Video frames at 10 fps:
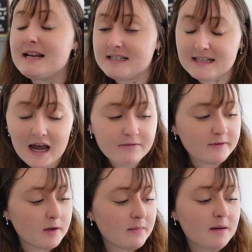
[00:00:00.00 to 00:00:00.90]
I did not
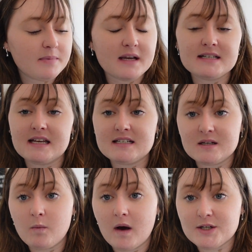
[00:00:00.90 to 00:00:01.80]
film it because I
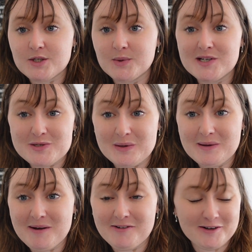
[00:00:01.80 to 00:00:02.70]
did want to
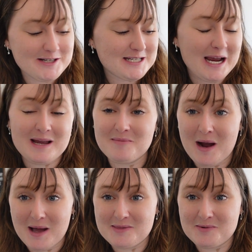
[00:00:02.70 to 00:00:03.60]
enjoy my first time
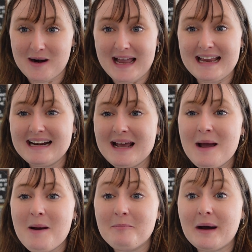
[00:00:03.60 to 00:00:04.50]
on the ride,
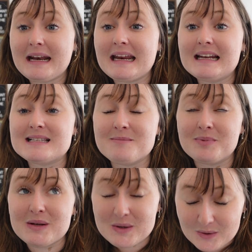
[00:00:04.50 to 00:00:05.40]
but it is
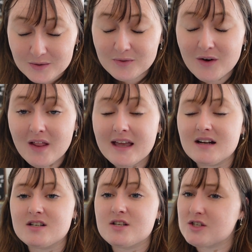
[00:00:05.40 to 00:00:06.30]
beautiful. It
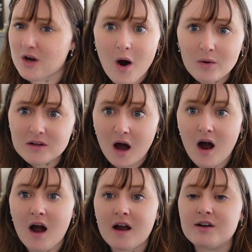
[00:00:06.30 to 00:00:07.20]
is so
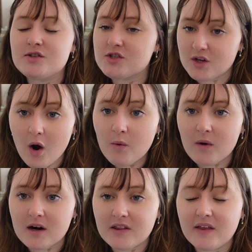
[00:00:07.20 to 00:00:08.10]
long, so
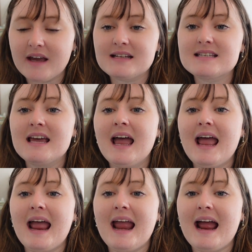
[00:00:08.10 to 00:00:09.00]
worth it,
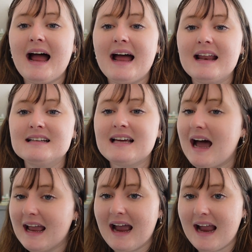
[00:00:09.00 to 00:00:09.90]
and
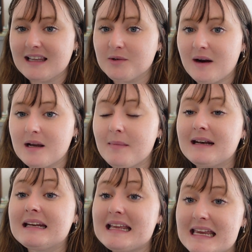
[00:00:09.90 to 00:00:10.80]
I highly
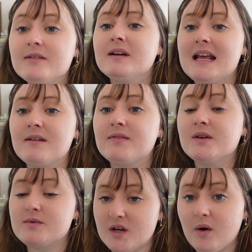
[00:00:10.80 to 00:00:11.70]
recommend it. Even if
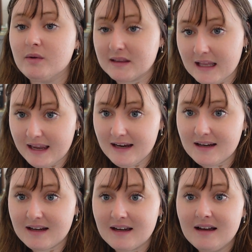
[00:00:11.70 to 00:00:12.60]
you don't
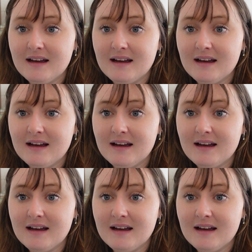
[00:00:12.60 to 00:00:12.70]
like